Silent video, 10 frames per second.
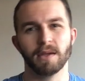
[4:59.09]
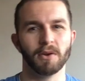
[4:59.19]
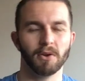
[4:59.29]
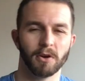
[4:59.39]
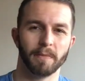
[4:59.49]

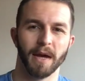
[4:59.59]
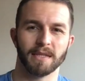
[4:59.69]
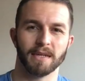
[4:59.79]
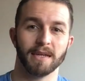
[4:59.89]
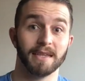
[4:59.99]
You look
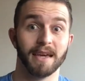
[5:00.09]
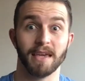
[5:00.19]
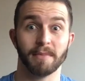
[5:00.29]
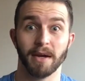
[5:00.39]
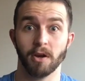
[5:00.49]
better. Yeah,
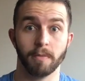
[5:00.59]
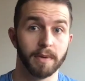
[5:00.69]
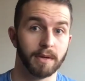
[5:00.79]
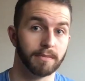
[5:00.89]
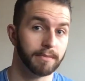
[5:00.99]
you might not
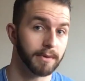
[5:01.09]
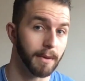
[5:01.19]
be